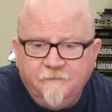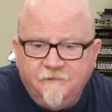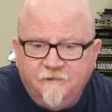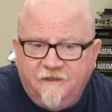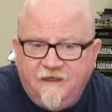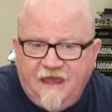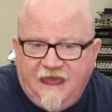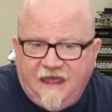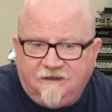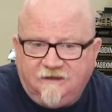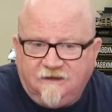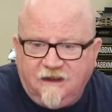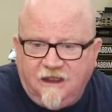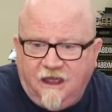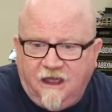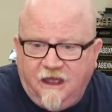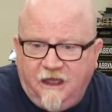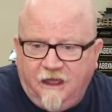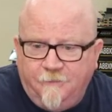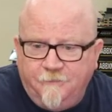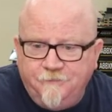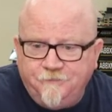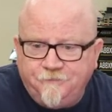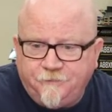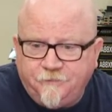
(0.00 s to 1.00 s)
that
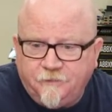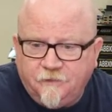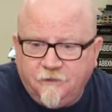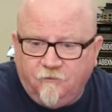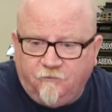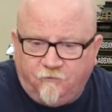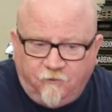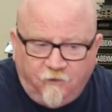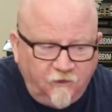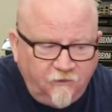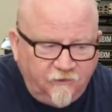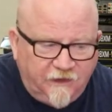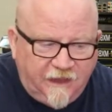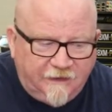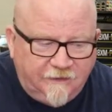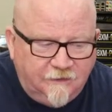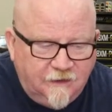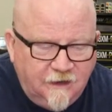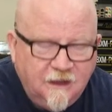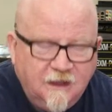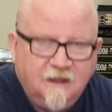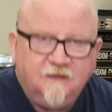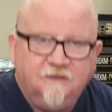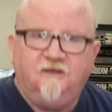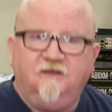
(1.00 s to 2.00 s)
um, the first and
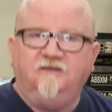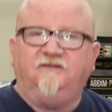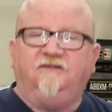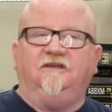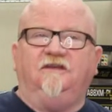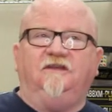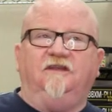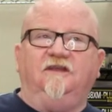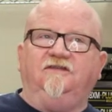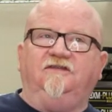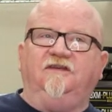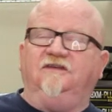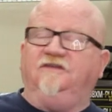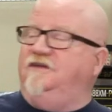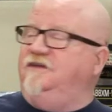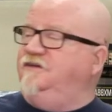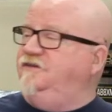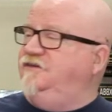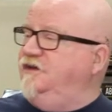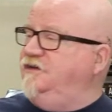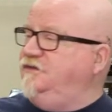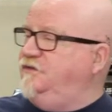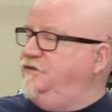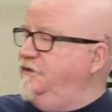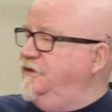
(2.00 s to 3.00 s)
this this isn't
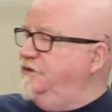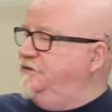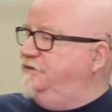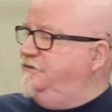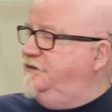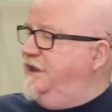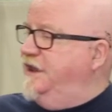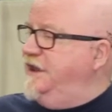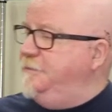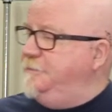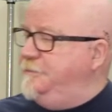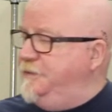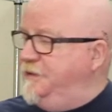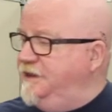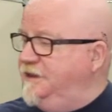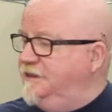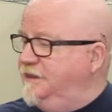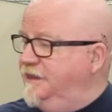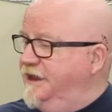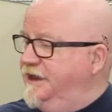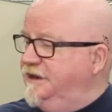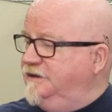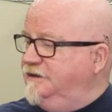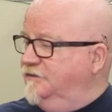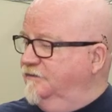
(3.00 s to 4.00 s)
just for a
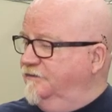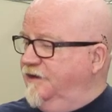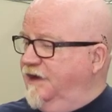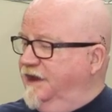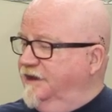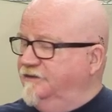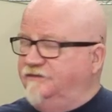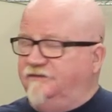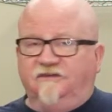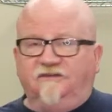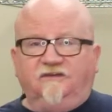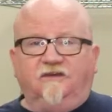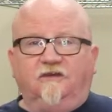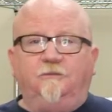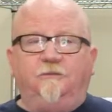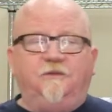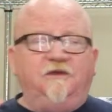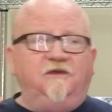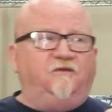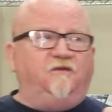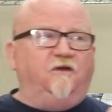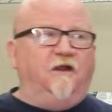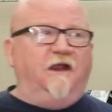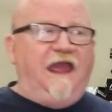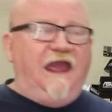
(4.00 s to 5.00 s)
TP-Link device. This could be
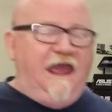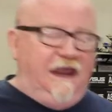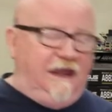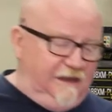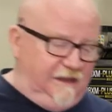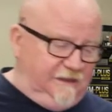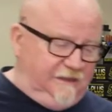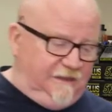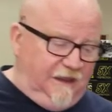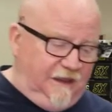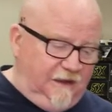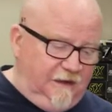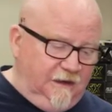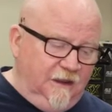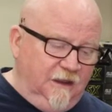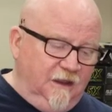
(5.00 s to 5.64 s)
for anything